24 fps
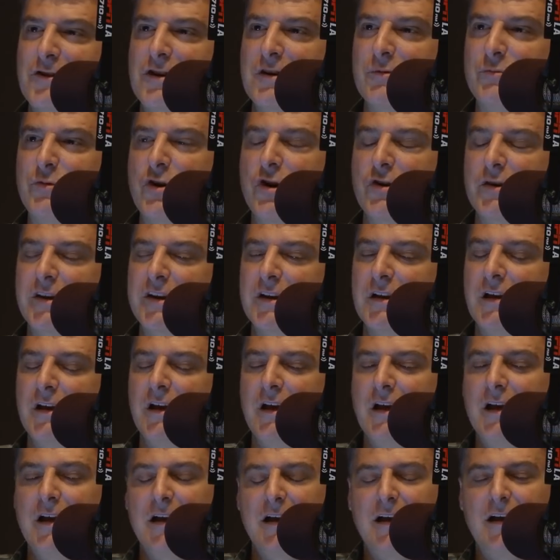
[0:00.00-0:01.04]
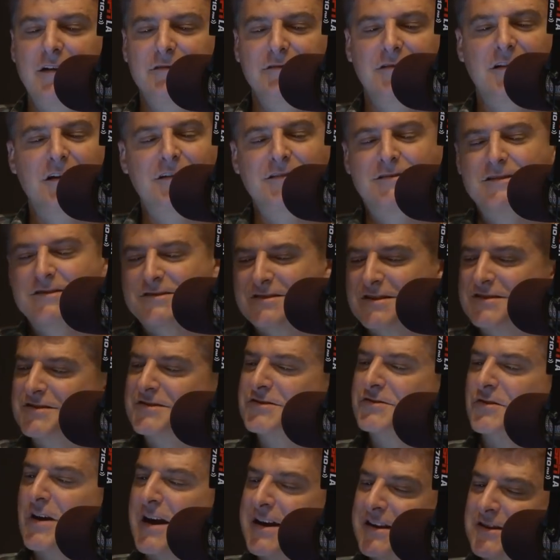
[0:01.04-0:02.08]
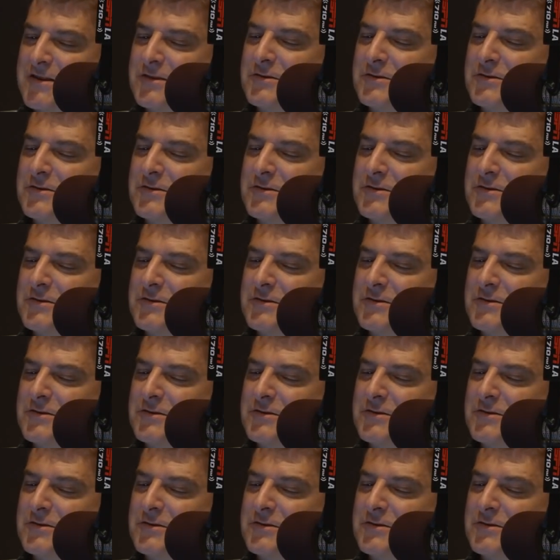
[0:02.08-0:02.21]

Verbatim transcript: Capote. Does this strike